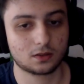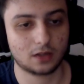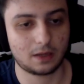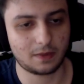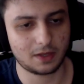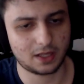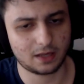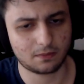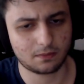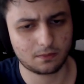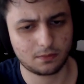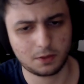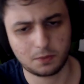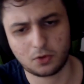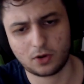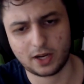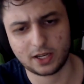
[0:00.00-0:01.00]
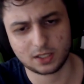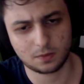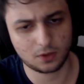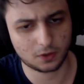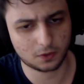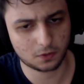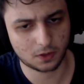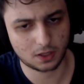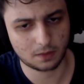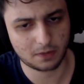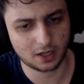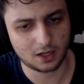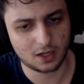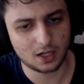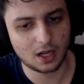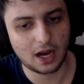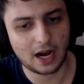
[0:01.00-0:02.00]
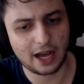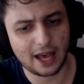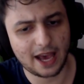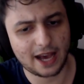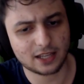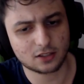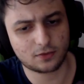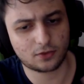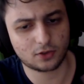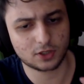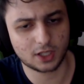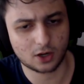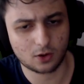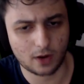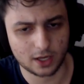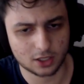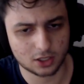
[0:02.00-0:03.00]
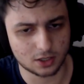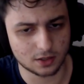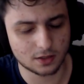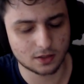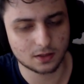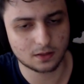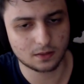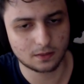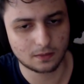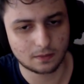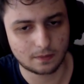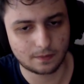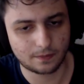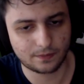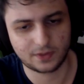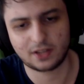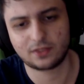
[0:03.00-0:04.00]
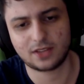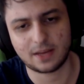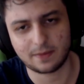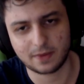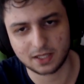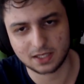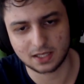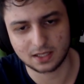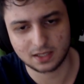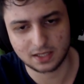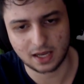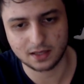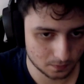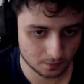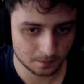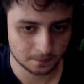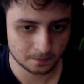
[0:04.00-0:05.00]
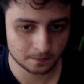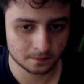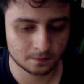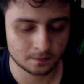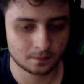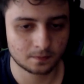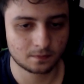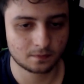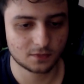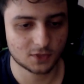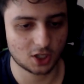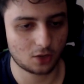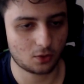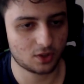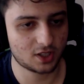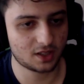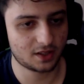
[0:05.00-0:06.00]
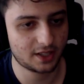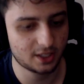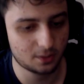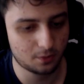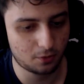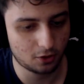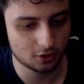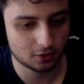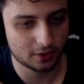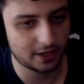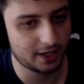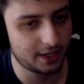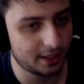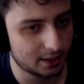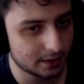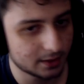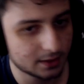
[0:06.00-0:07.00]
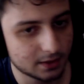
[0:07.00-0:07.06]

I mean, that people asked me on Twitter, but I asked for the questions, if that makes any sense. So it was in this post right here.